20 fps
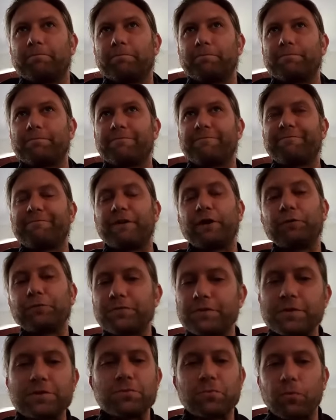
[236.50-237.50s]
felt
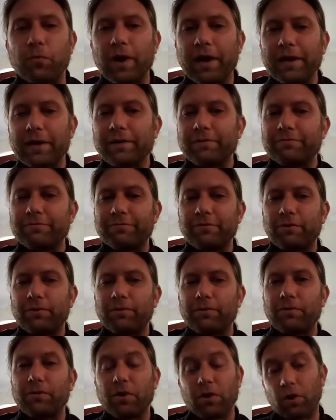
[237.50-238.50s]
this way
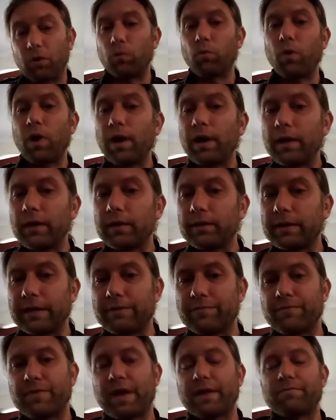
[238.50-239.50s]
for a while,
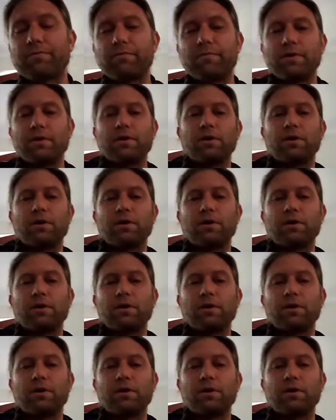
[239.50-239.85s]
in that the